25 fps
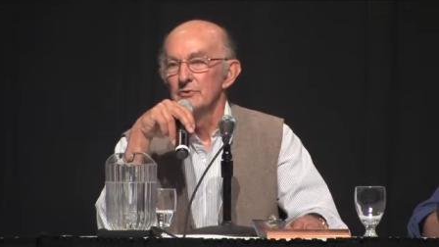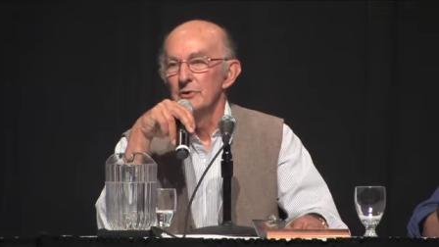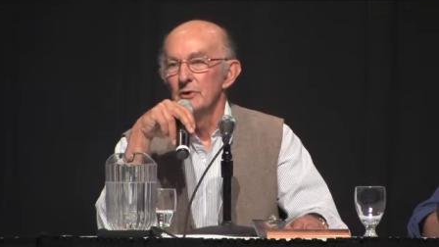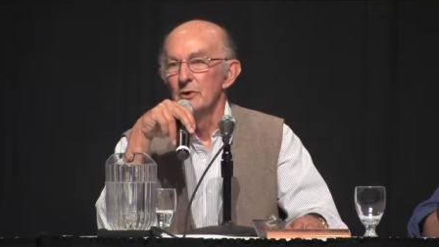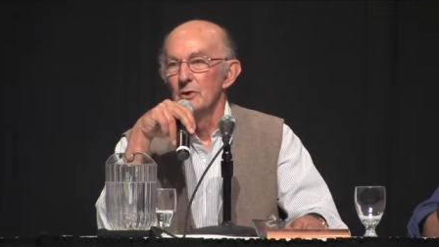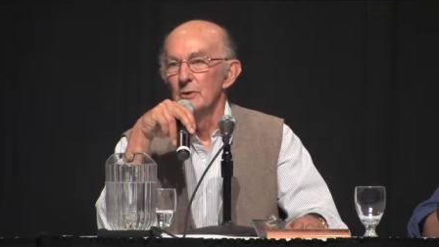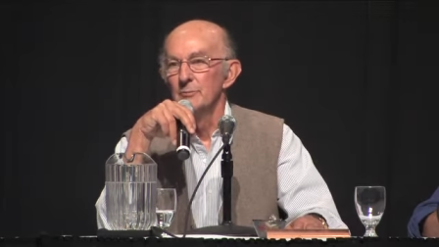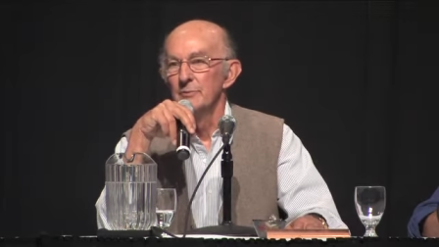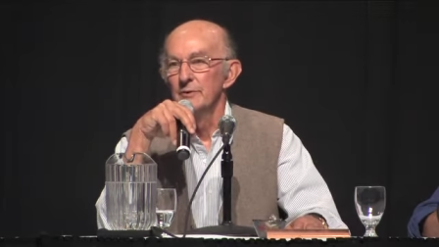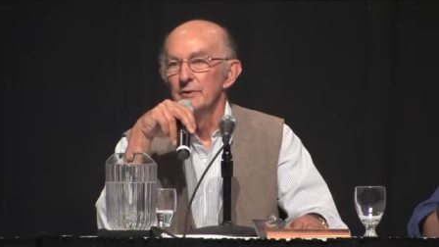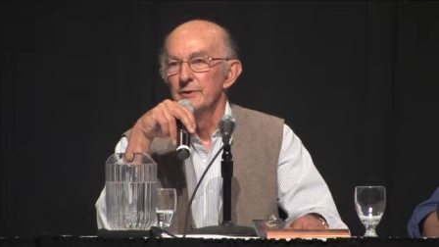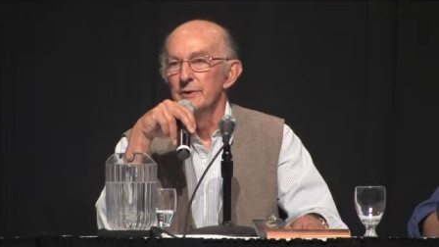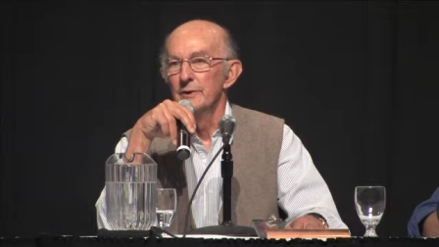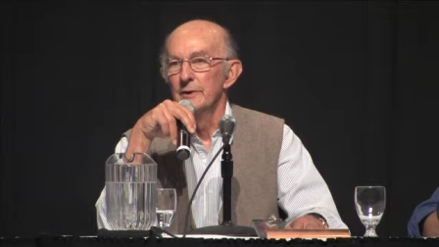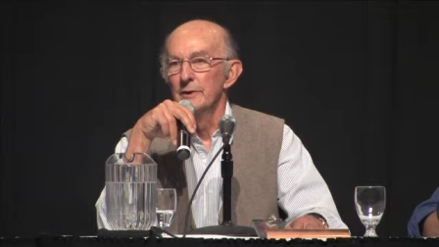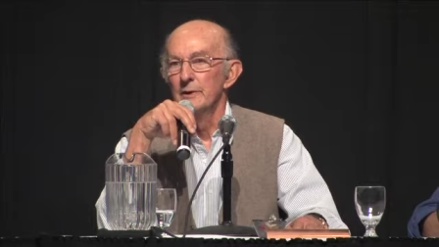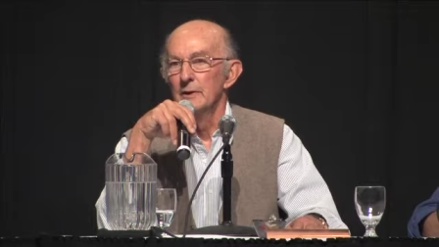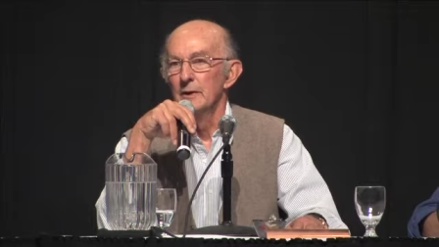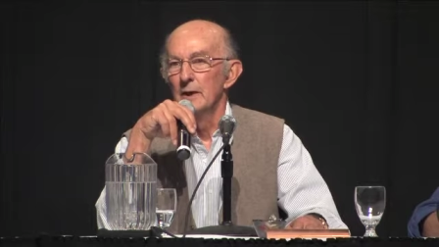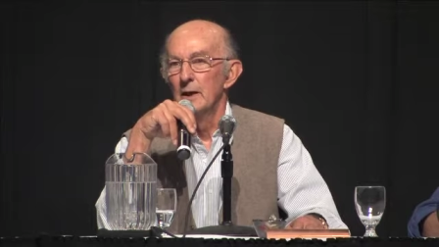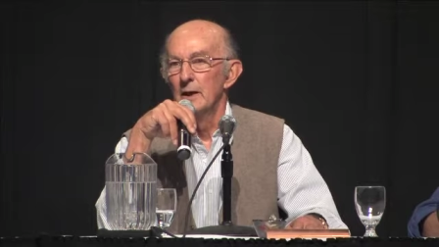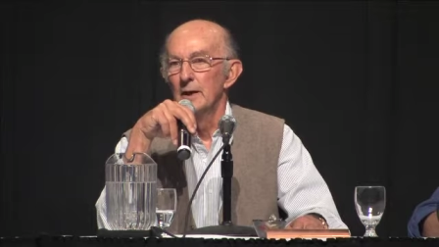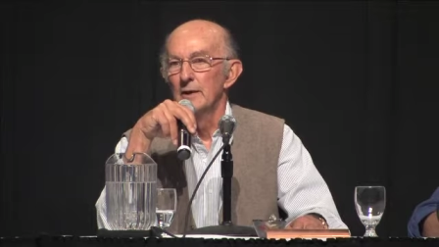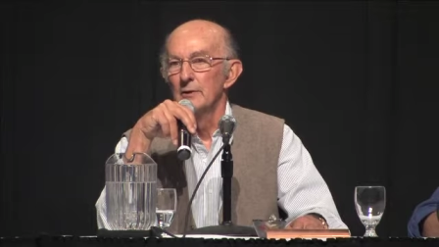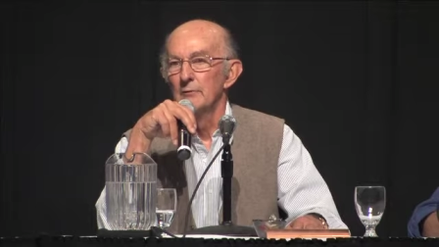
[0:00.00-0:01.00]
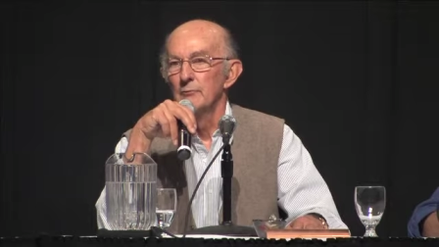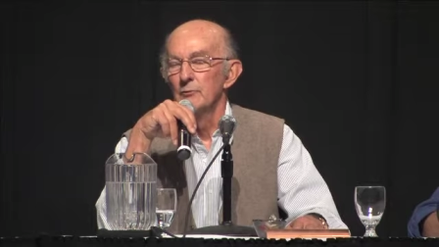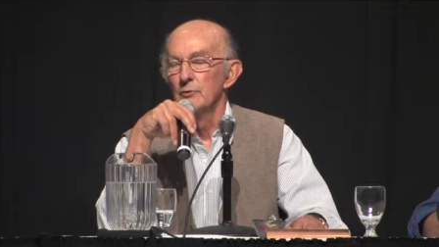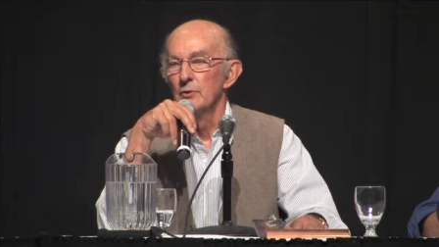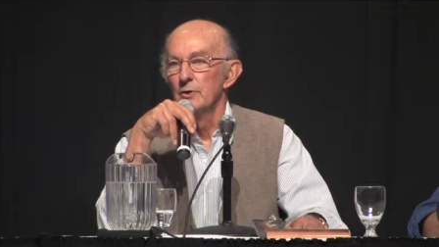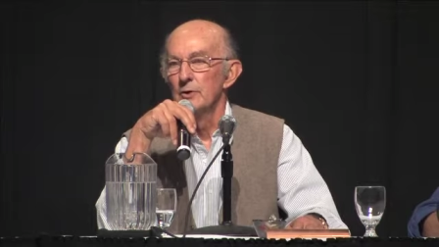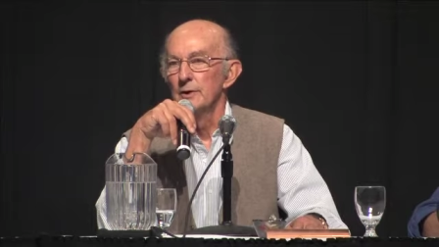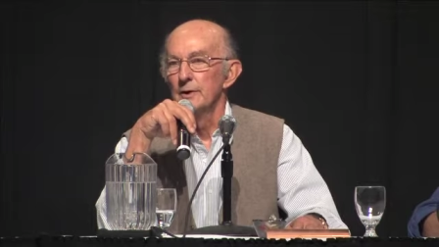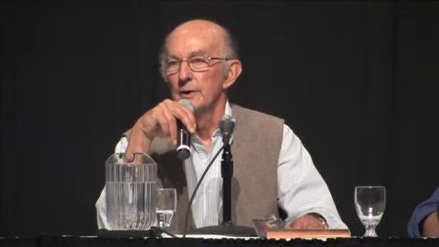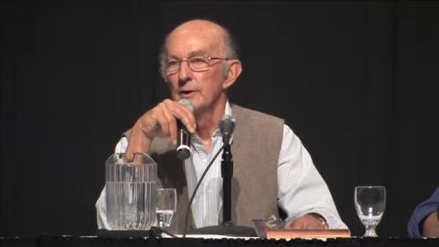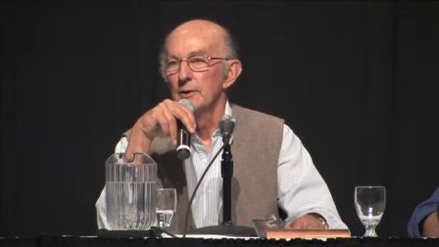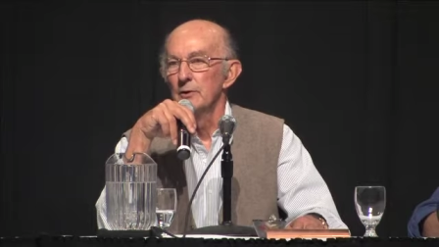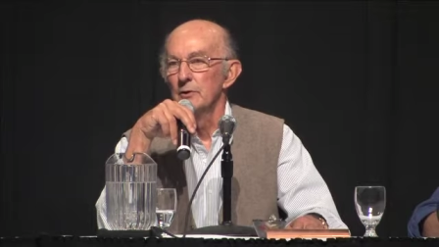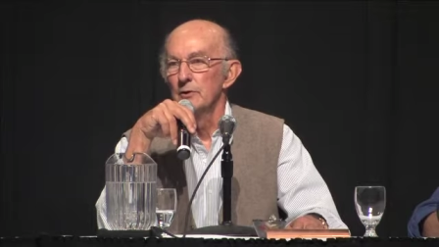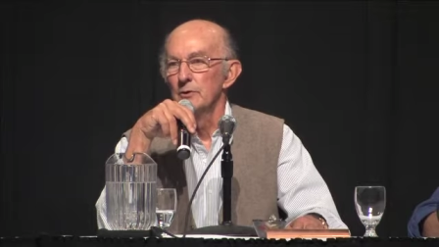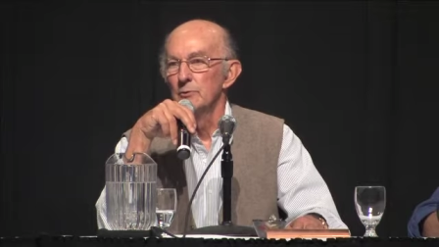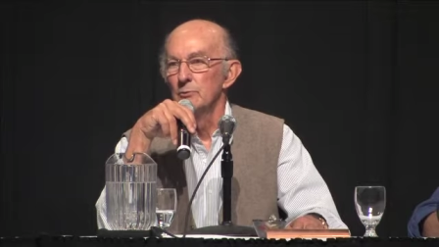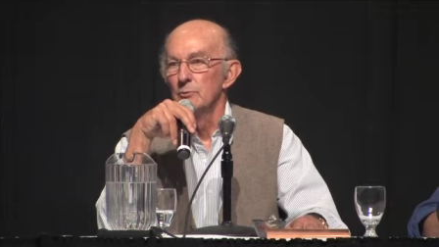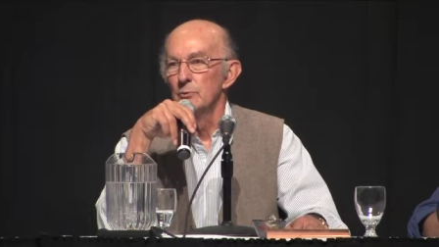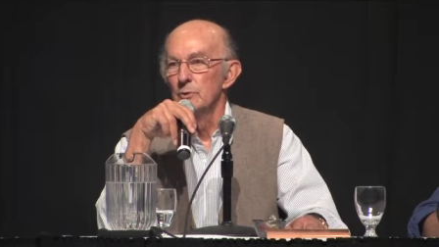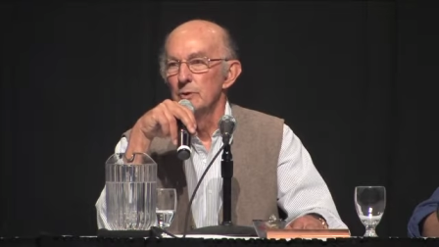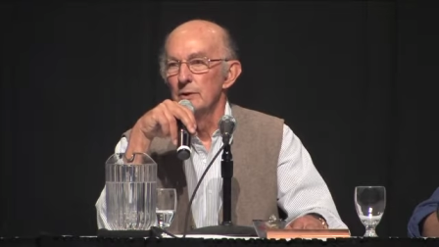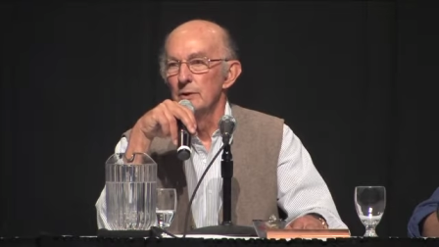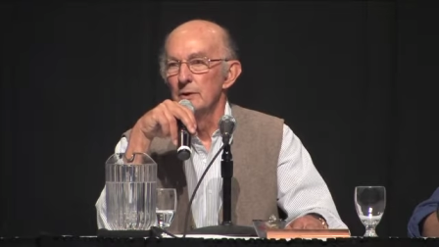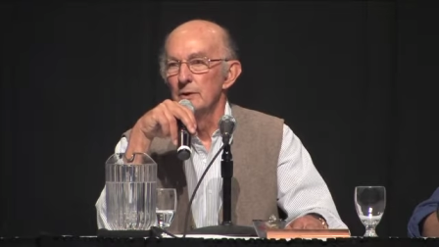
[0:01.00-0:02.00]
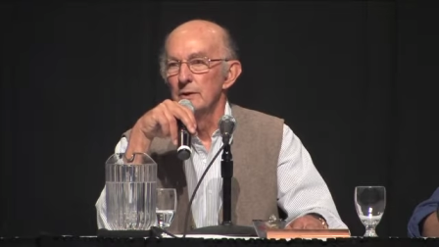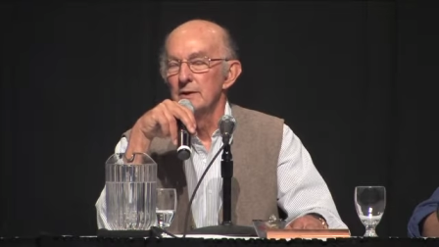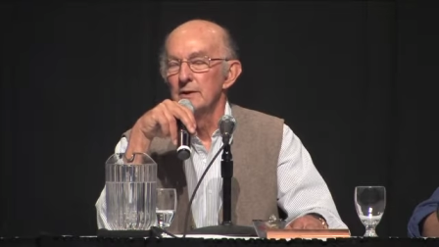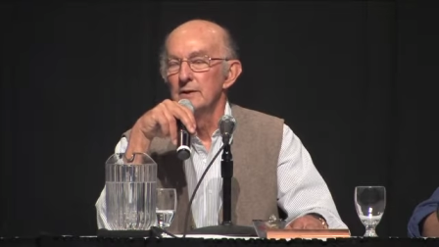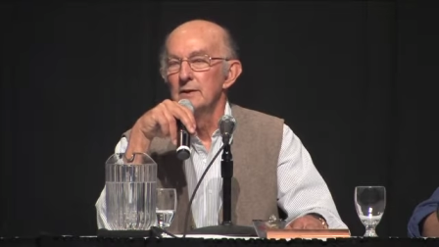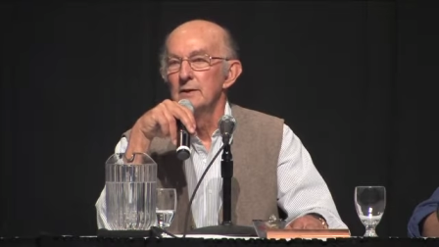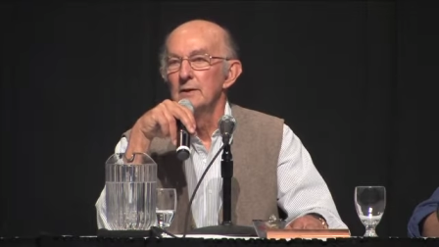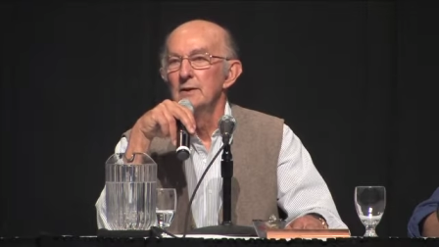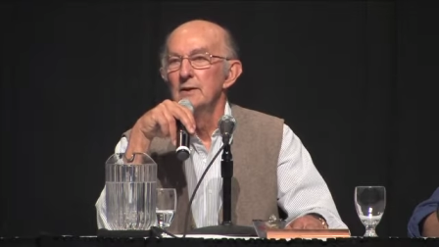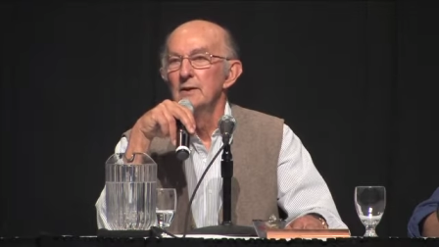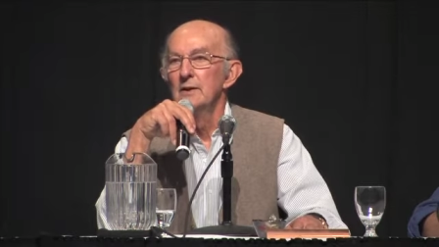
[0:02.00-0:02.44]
Slope did a lot of really good work